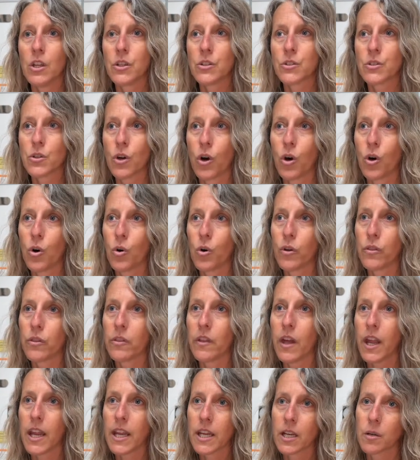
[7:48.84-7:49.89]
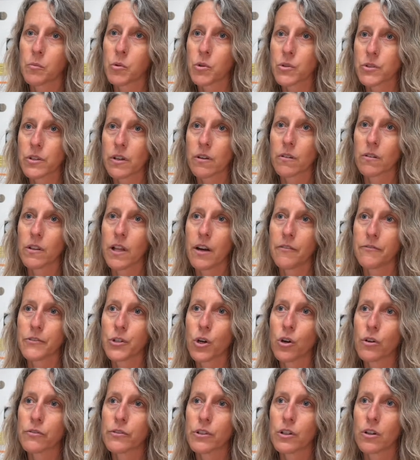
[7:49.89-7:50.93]
So the animals that are left
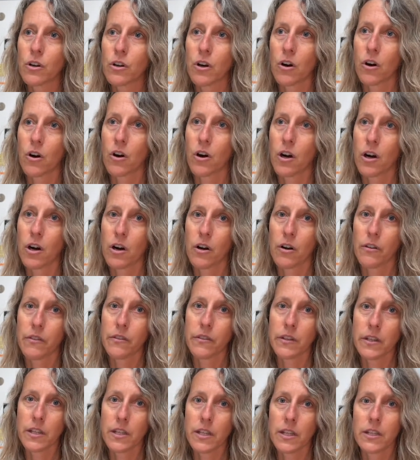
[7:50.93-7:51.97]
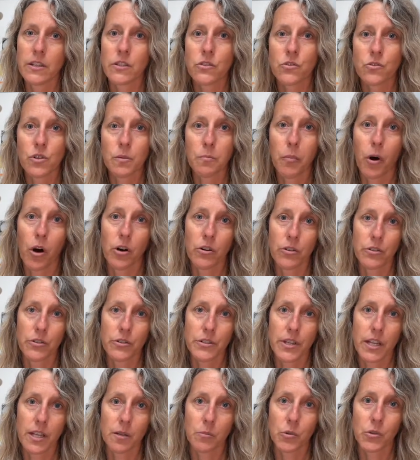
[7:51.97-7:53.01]
over are the industry partners'
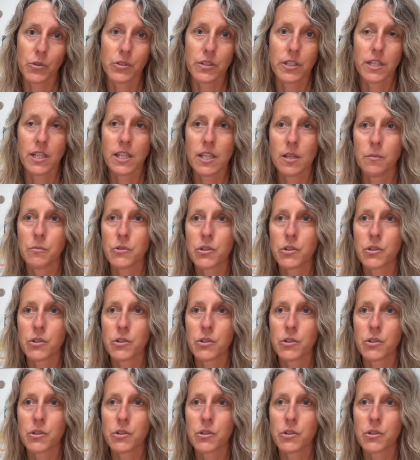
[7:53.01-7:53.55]
animals to keep.